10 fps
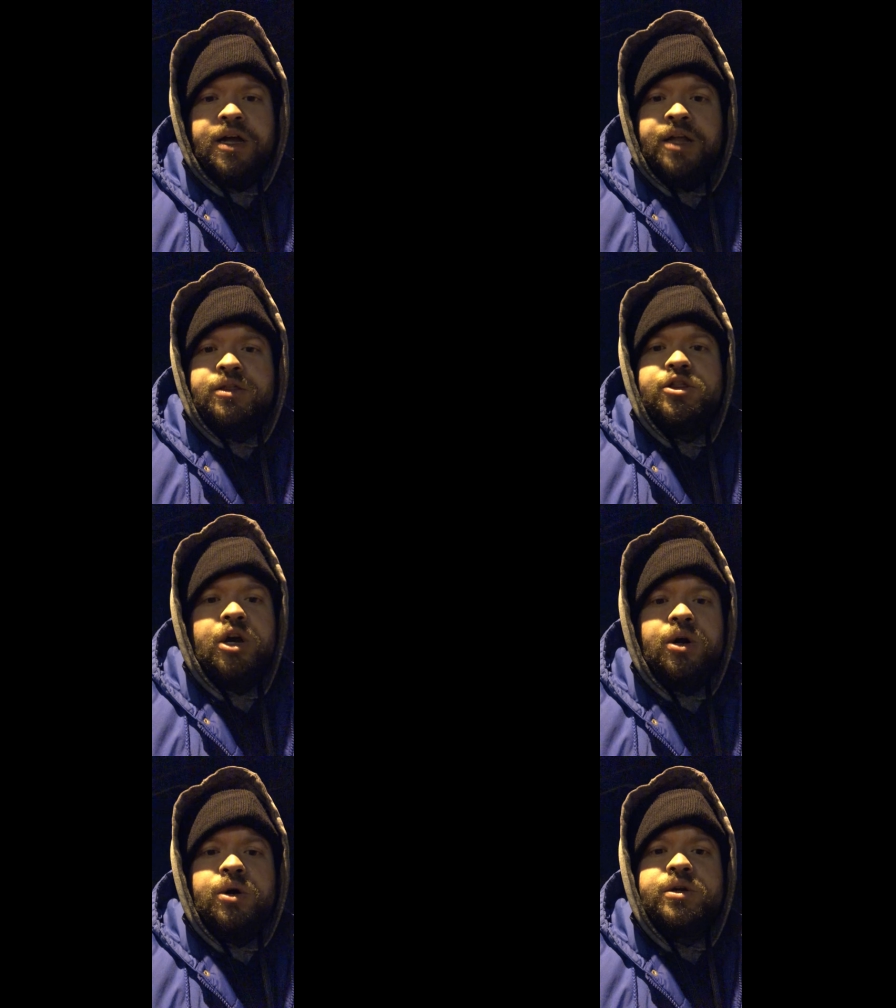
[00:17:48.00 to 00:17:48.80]
and
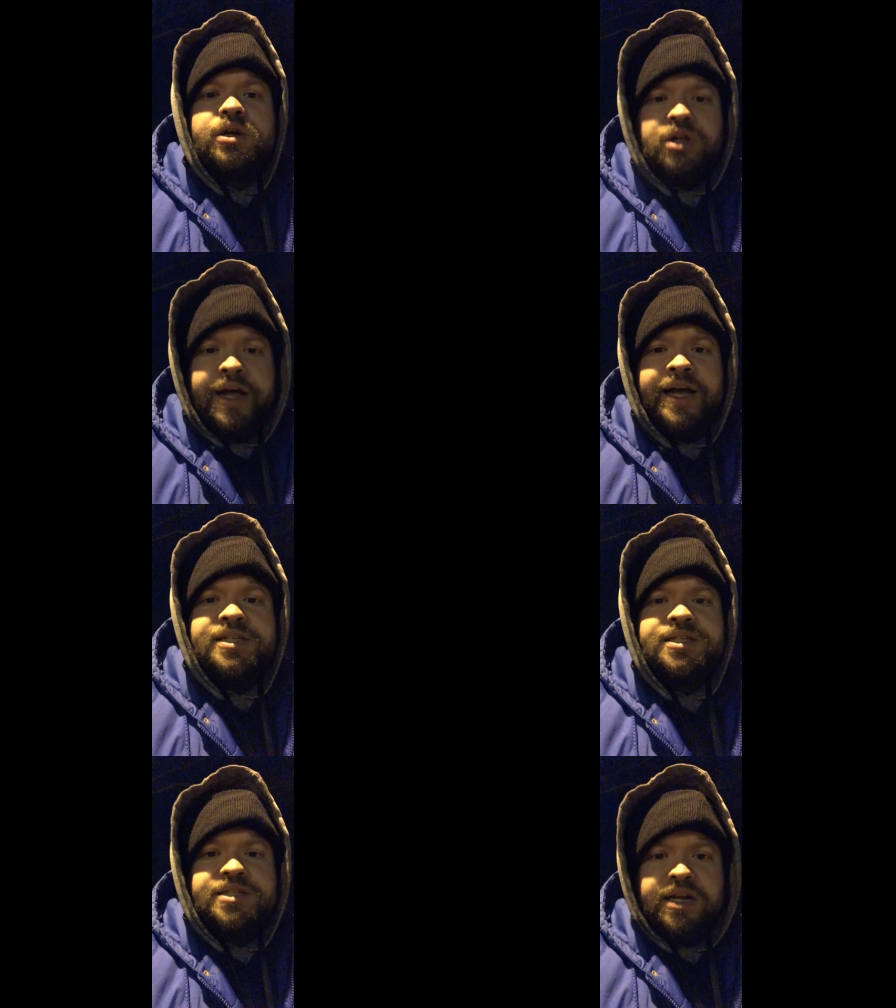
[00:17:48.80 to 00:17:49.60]
third
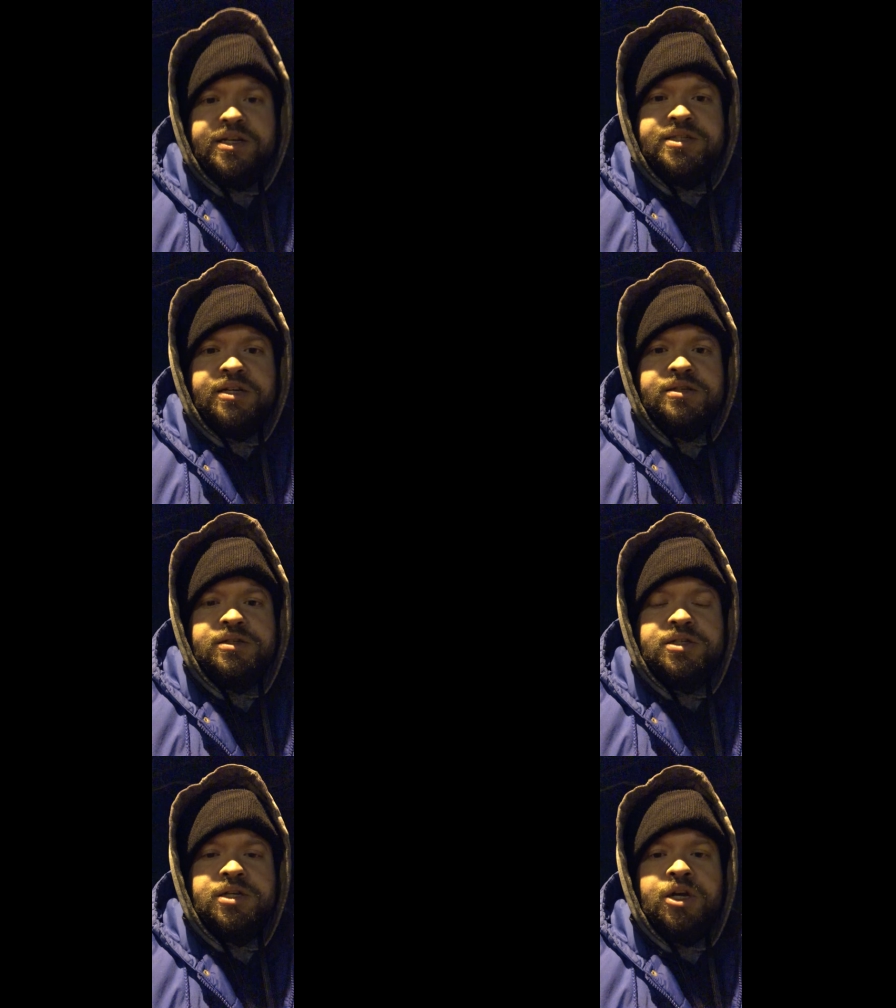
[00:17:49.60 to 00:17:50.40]
class
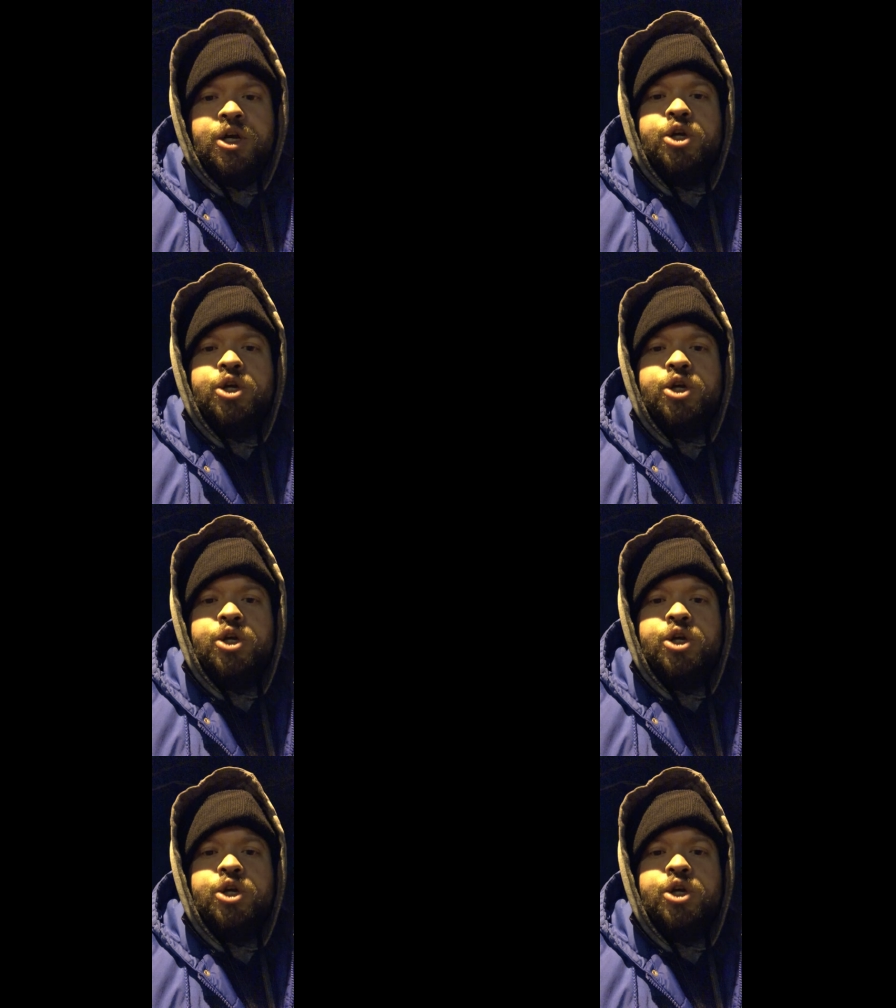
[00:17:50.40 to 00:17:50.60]
citizens.